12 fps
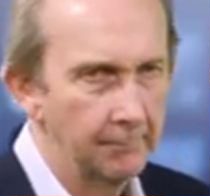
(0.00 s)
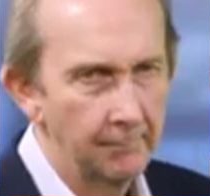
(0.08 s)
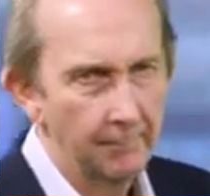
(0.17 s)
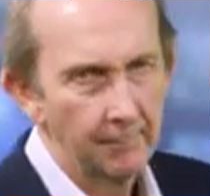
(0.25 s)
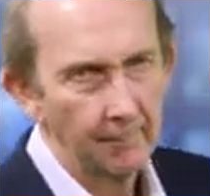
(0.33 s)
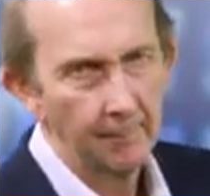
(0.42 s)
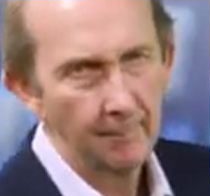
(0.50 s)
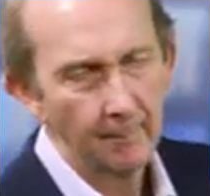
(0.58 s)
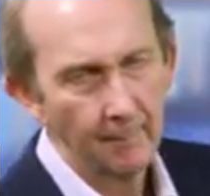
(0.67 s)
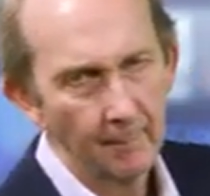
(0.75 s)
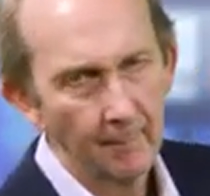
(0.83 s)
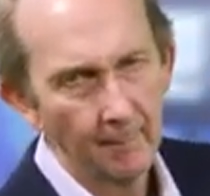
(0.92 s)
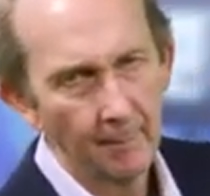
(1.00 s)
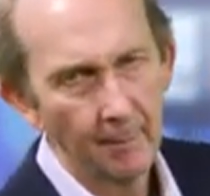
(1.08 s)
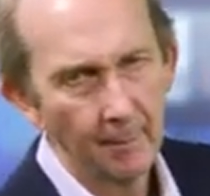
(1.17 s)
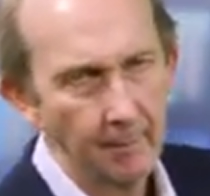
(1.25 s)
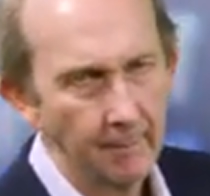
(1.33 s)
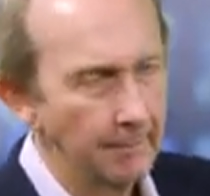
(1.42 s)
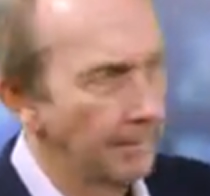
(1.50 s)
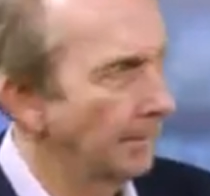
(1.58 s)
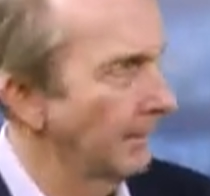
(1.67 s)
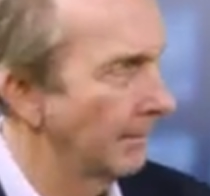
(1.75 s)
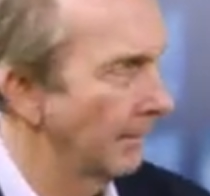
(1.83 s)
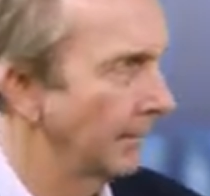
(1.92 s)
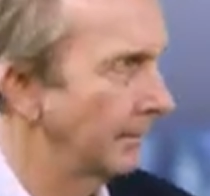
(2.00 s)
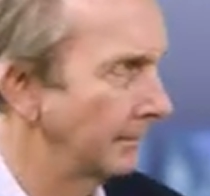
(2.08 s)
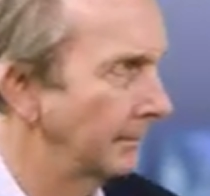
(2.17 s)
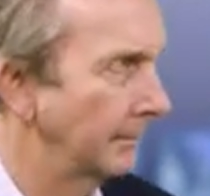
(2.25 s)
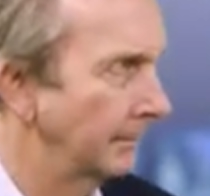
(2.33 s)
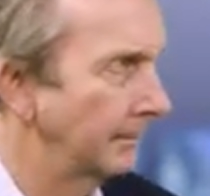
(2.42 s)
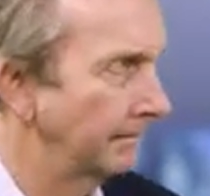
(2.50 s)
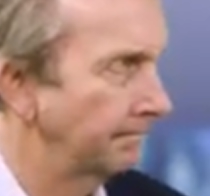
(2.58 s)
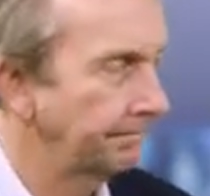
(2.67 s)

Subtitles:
No words are spoken by the person on screen.